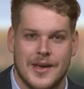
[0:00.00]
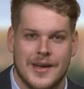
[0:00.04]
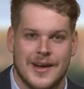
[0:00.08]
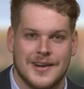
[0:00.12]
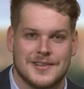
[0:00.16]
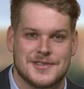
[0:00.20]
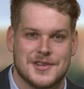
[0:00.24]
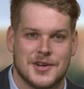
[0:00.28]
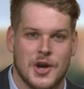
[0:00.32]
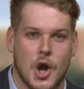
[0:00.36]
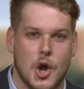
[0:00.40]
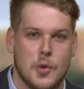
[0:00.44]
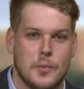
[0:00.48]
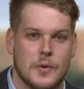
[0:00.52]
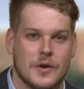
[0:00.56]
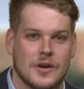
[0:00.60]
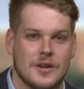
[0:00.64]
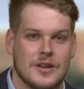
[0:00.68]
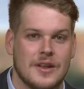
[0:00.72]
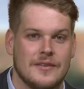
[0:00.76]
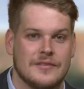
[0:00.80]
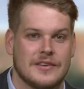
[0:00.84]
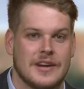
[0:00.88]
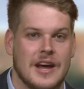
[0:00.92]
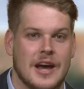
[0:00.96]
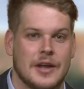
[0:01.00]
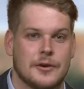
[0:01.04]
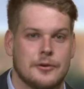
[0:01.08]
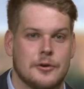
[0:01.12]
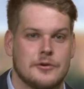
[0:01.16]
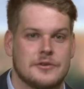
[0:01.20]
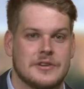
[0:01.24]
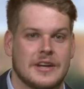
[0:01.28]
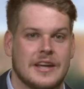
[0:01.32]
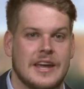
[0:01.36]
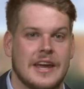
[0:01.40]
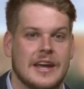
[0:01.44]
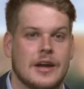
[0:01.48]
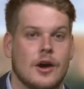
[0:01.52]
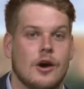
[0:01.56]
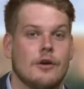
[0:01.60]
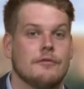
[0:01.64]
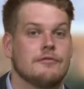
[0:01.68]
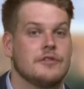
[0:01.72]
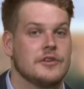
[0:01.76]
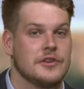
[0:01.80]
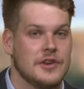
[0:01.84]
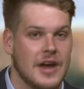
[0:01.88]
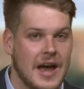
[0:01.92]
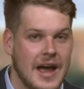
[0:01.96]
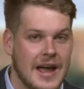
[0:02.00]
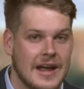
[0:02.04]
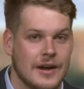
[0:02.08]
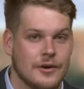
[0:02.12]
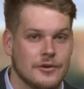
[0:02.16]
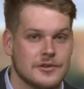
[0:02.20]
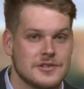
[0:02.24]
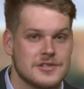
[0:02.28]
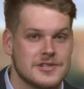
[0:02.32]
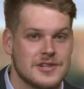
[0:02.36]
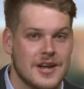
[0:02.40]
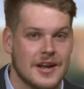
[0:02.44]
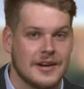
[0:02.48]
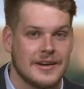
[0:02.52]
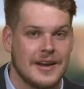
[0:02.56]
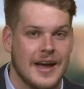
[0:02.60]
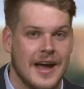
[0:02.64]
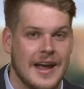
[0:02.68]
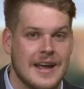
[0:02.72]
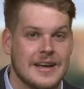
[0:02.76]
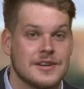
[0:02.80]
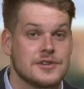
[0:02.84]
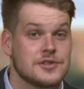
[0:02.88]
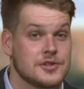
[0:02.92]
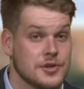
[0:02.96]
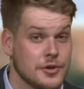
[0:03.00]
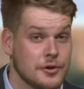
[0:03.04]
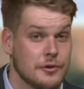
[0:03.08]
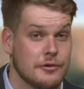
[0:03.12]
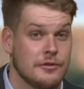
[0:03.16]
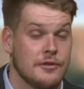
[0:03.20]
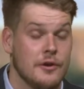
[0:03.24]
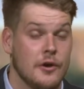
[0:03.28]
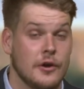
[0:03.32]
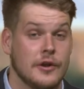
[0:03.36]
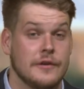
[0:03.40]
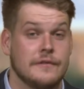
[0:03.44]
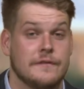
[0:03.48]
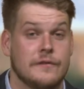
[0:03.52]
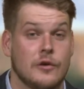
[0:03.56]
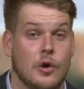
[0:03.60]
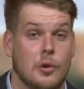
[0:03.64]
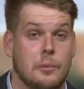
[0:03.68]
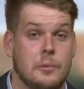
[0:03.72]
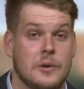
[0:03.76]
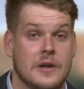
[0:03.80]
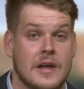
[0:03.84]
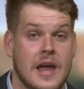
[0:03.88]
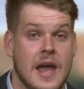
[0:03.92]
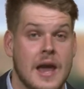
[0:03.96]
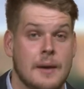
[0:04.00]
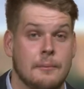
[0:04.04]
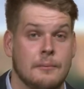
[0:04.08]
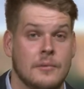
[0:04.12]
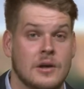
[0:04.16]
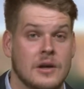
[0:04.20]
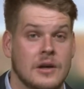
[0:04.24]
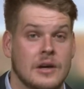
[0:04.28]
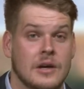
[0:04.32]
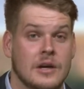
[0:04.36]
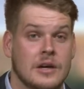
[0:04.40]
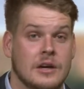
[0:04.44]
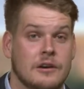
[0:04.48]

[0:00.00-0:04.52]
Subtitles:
It's an open 1100 to kick off the day on Sunday at 2:34 p.m,